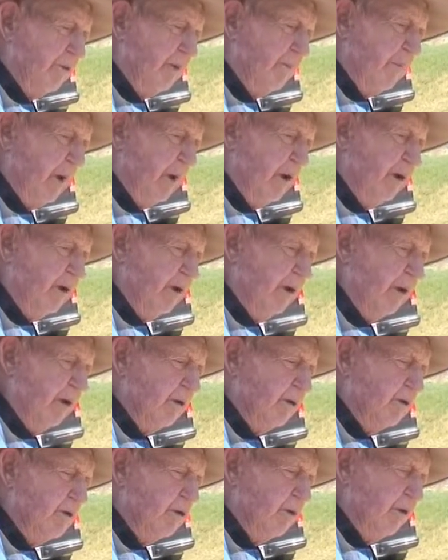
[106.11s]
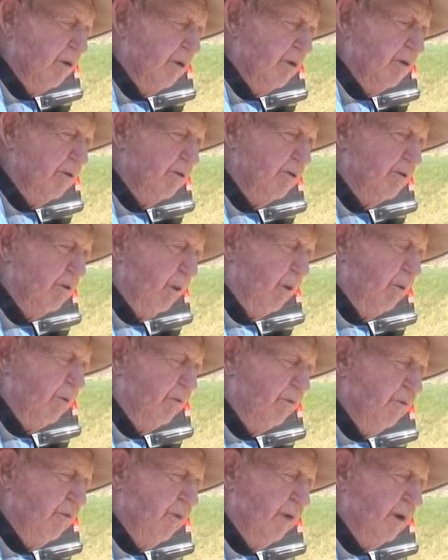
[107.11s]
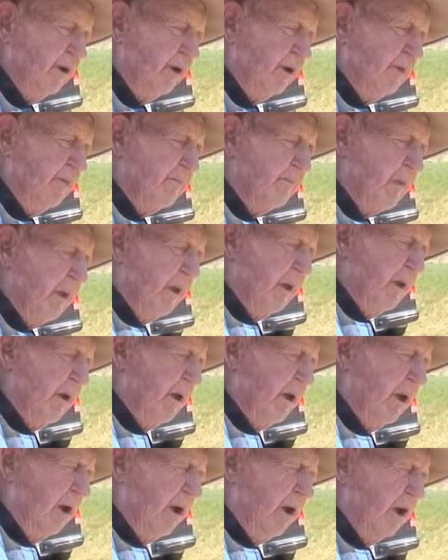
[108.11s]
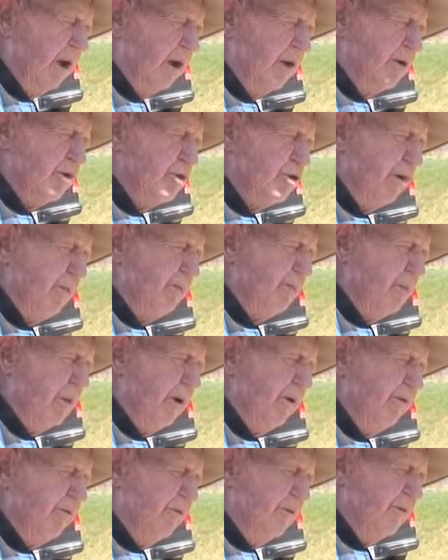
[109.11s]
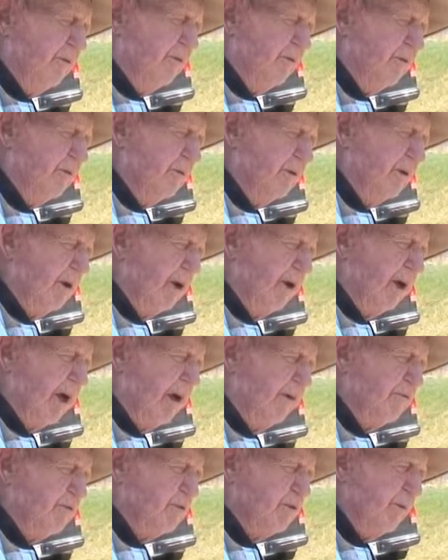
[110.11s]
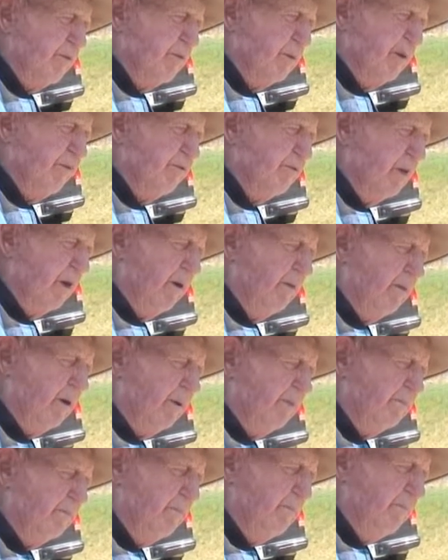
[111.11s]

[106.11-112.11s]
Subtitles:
they made cured and smoked for chipped beef. Like you have chipped beef gravy.